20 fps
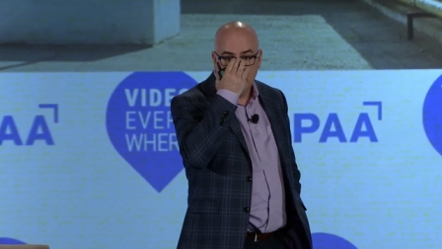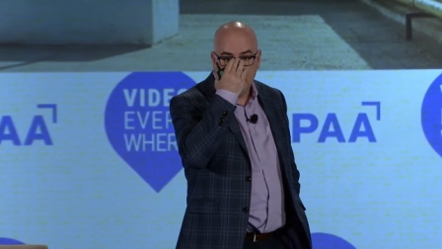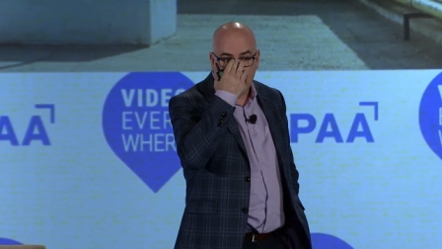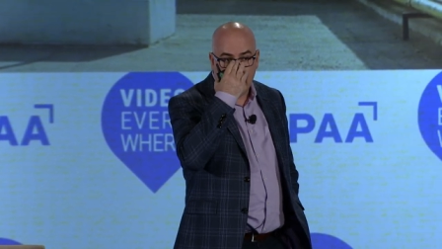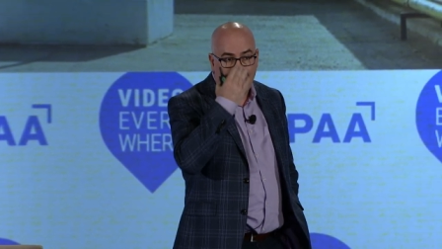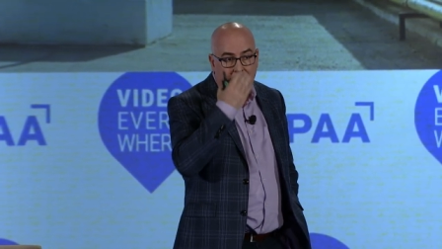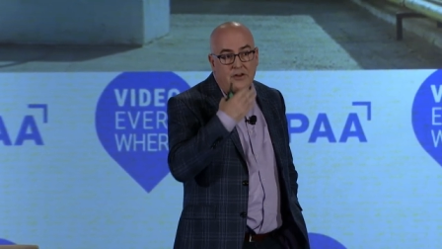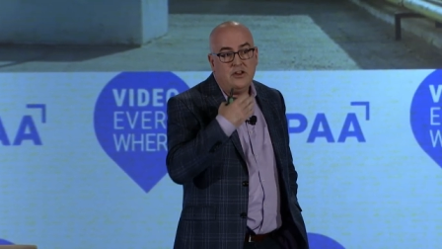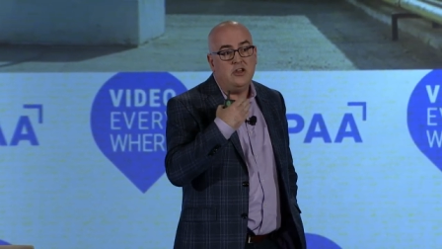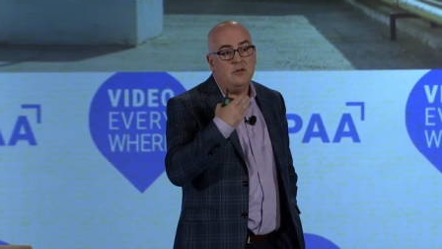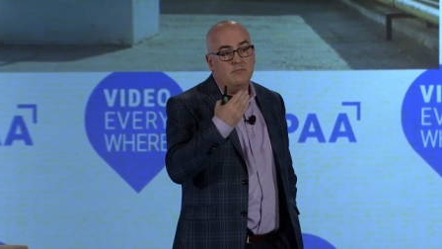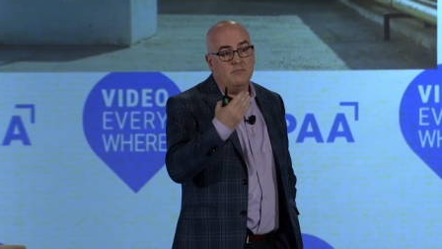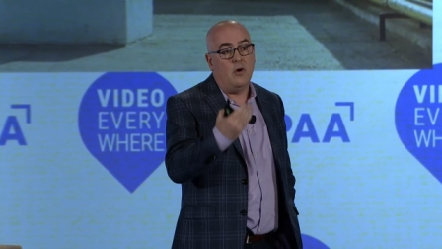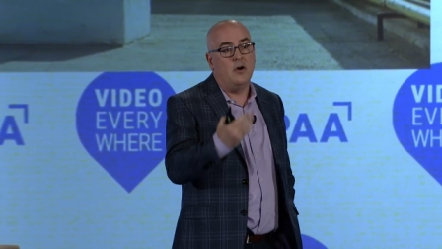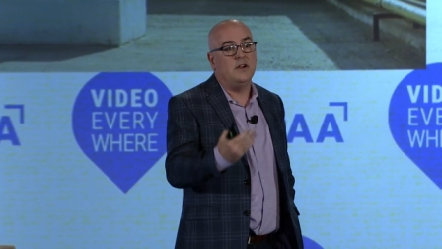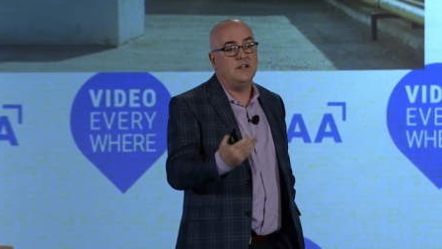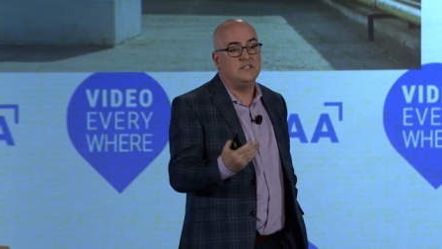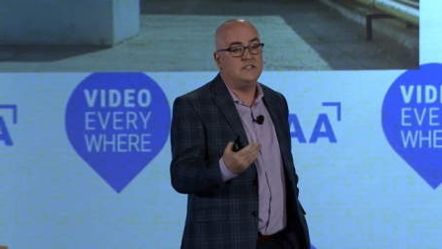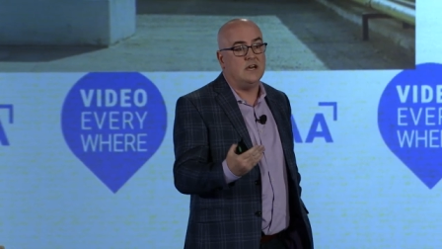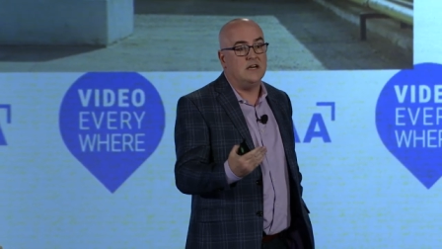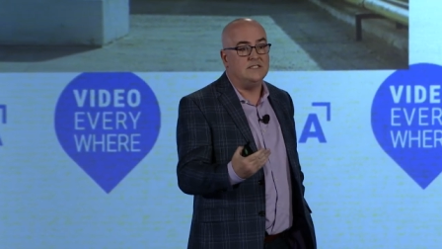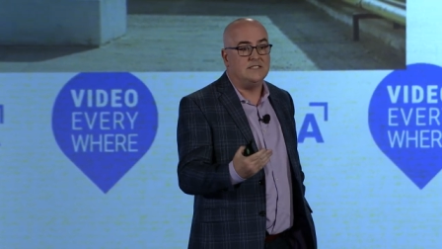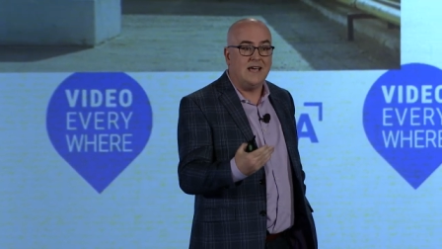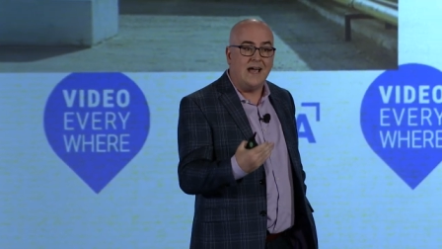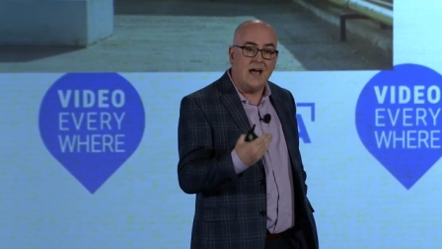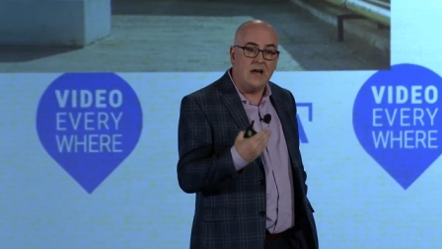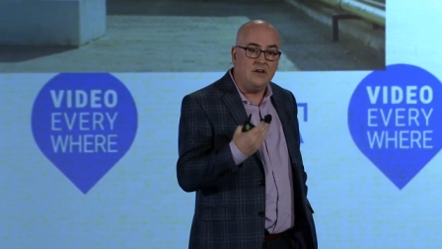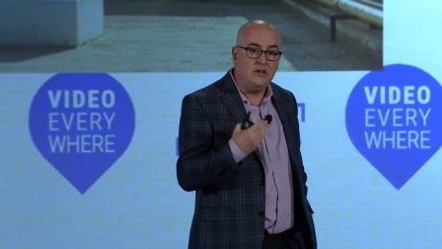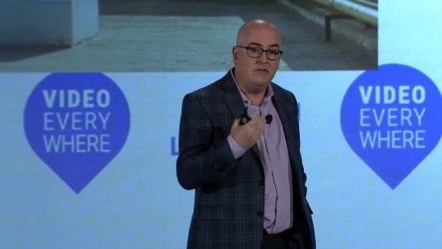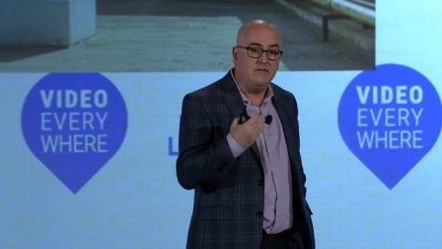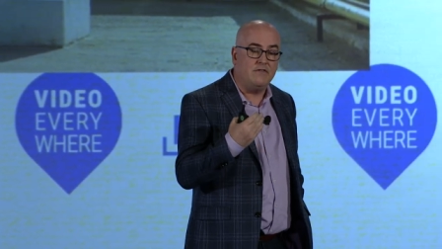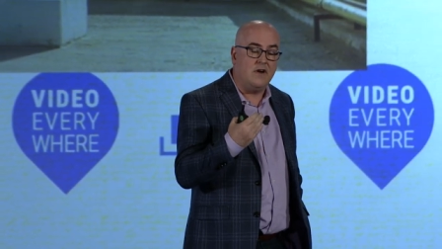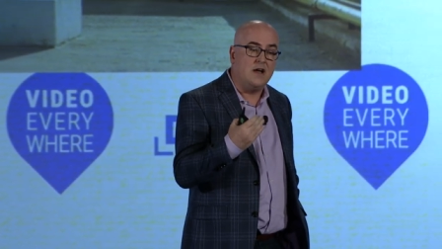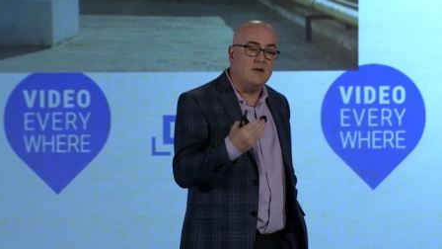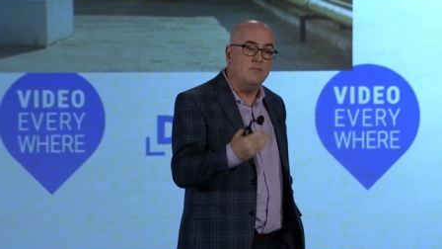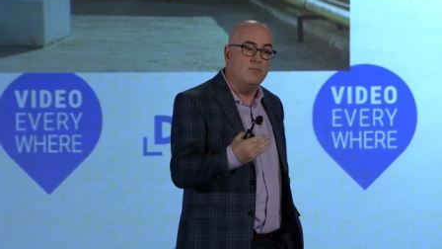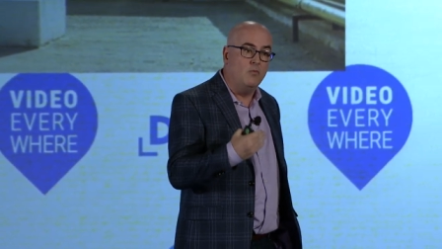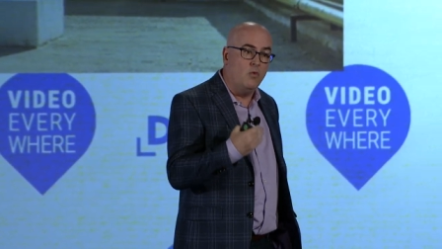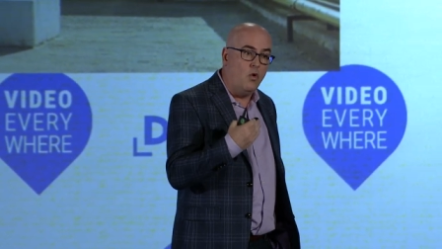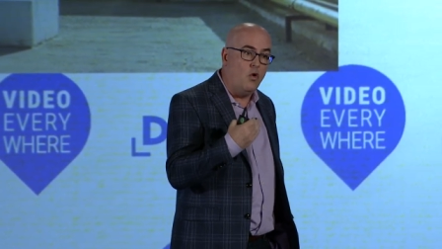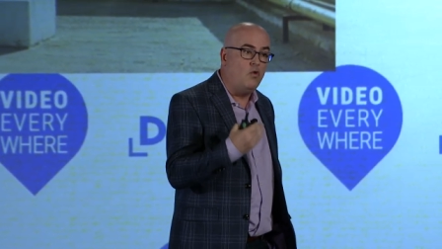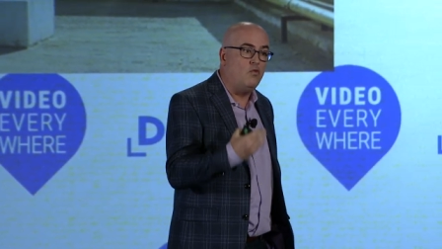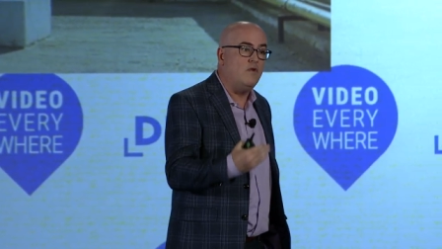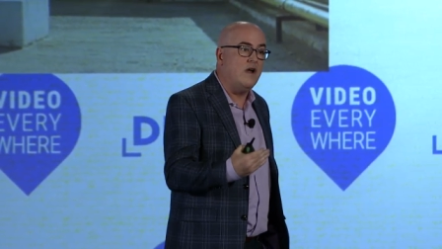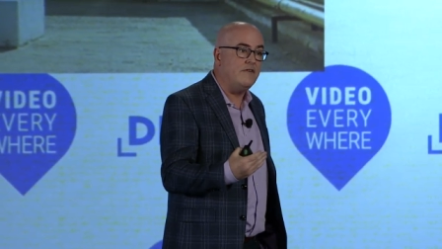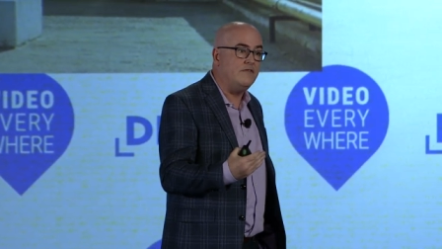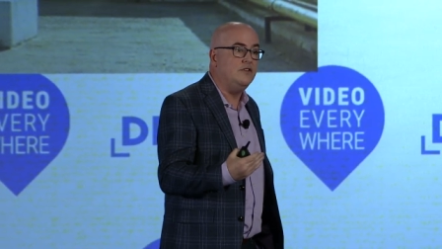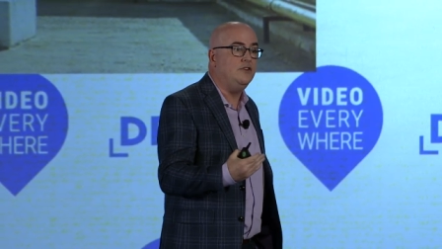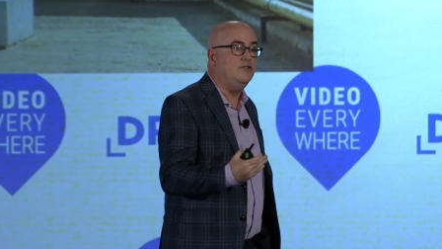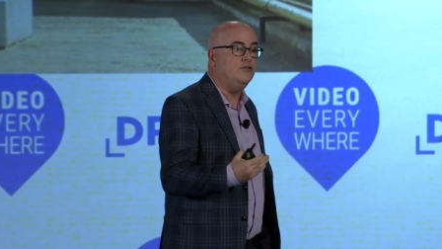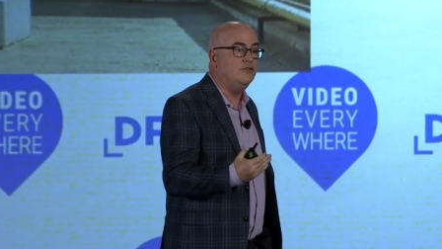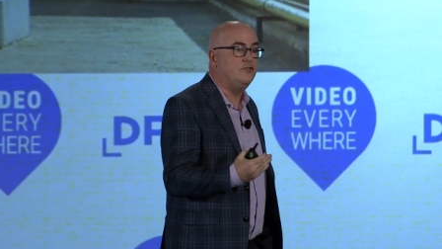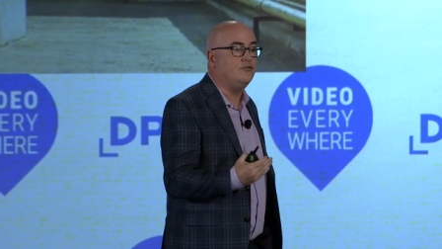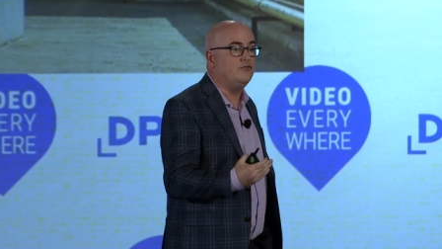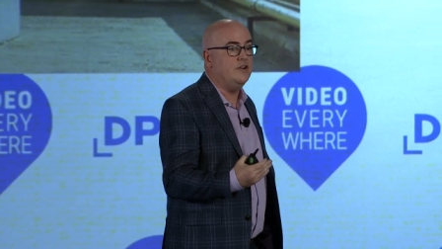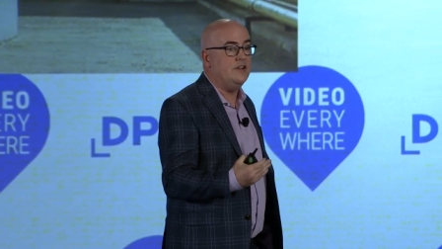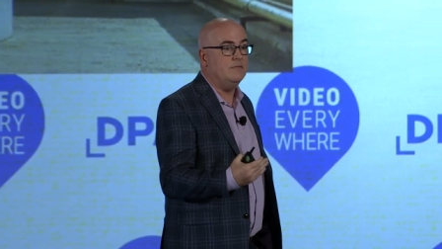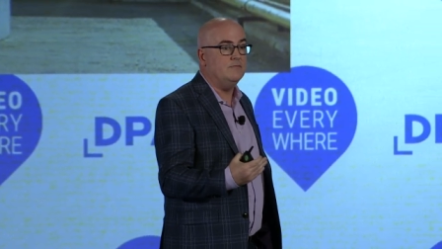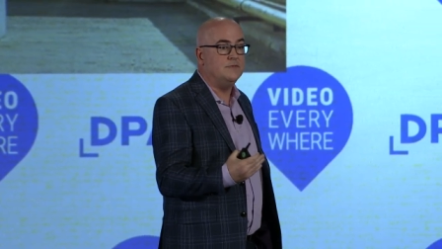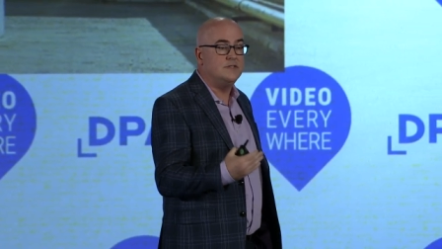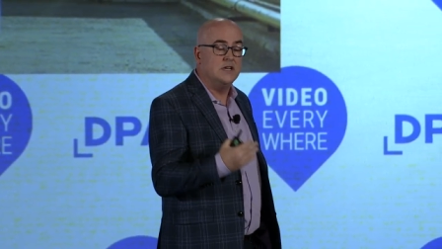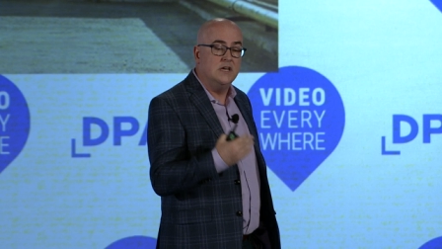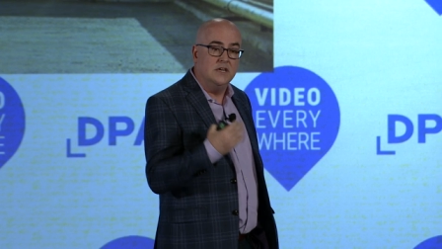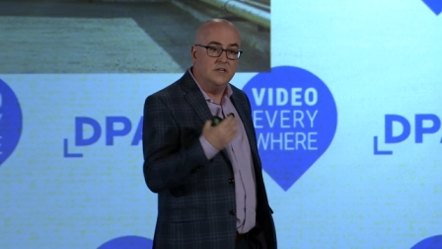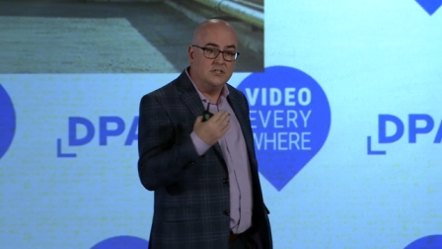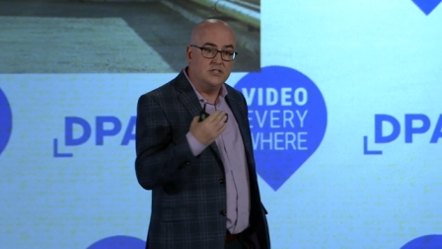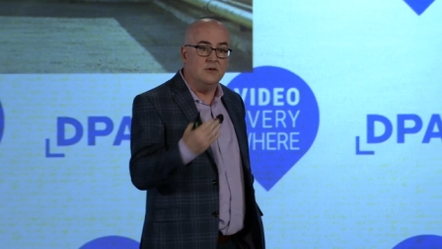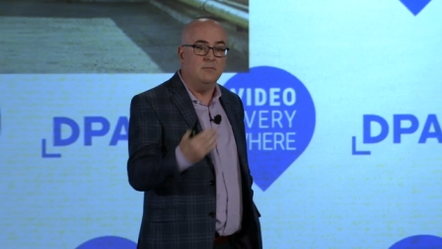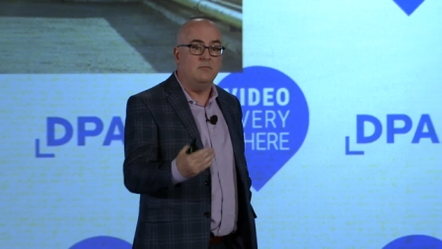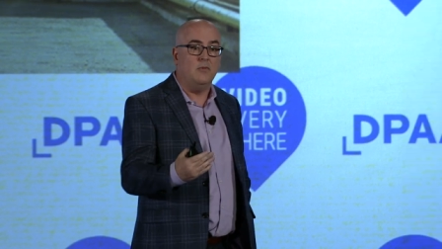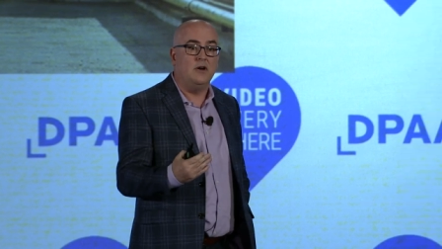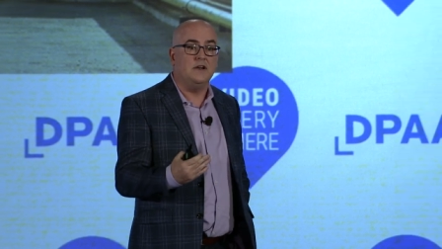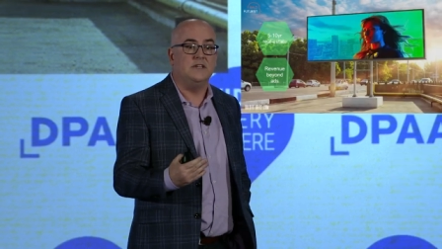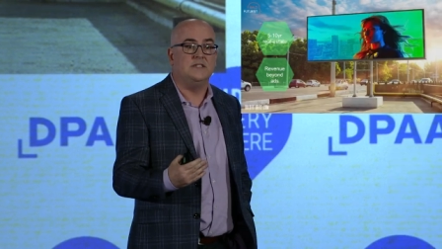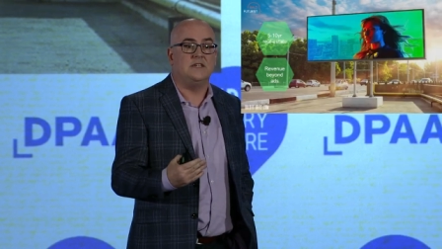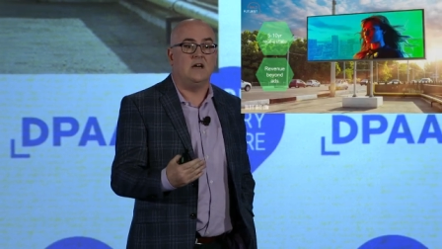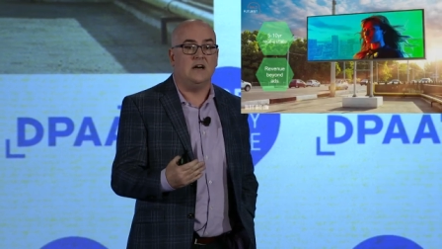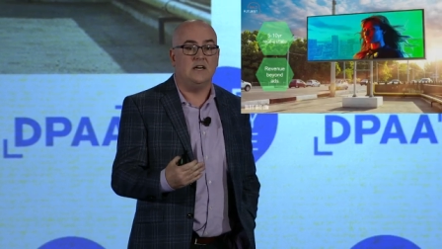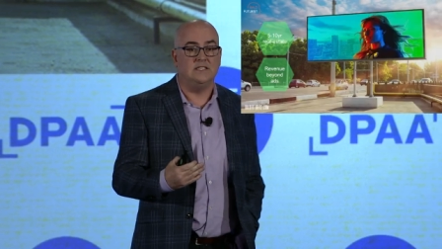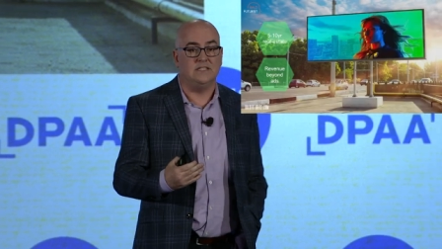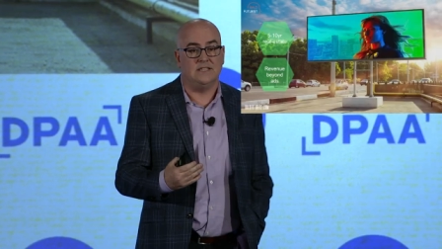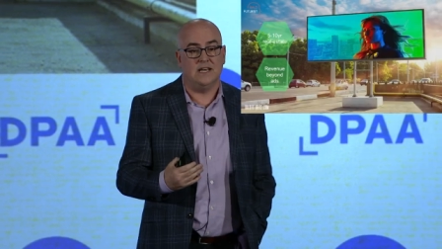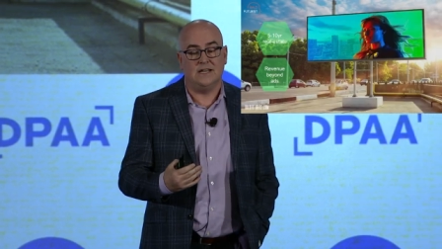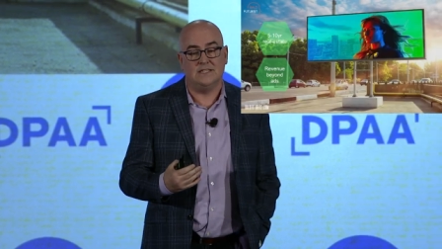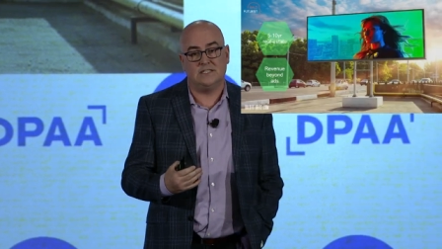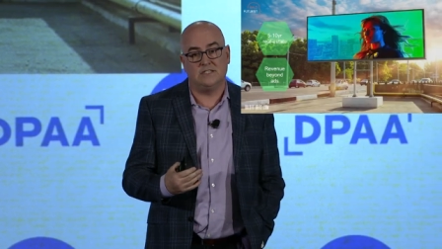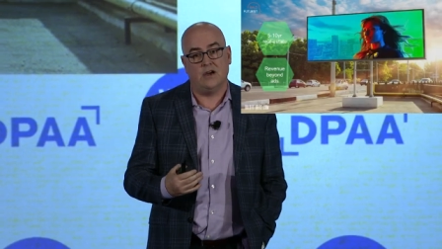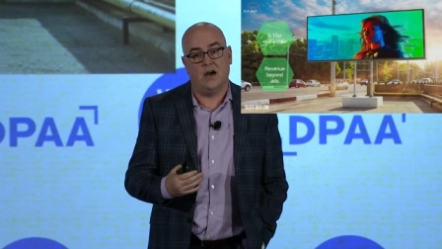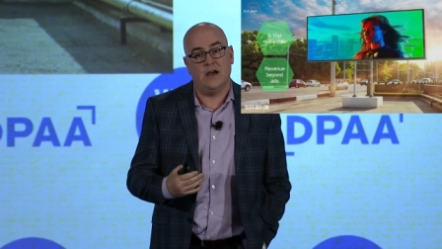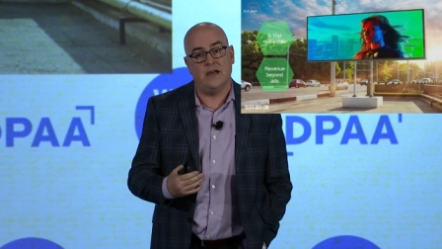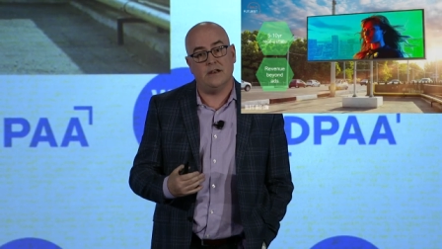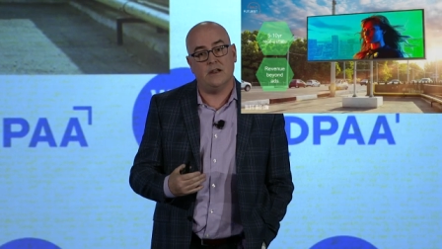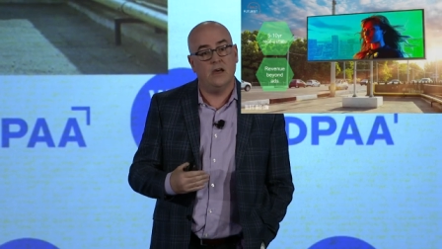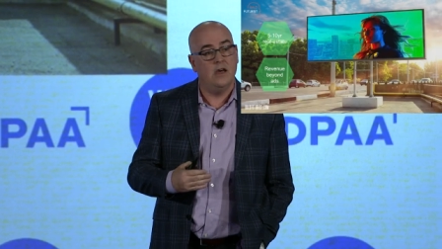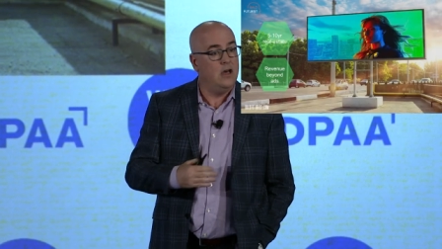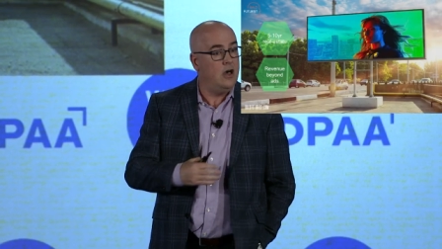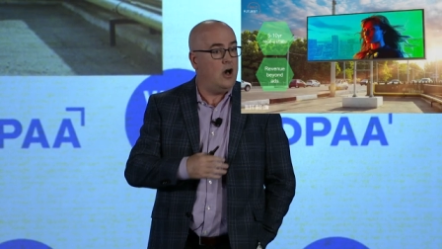How do you monetize that? How do you find more revenue streams to monetize that sign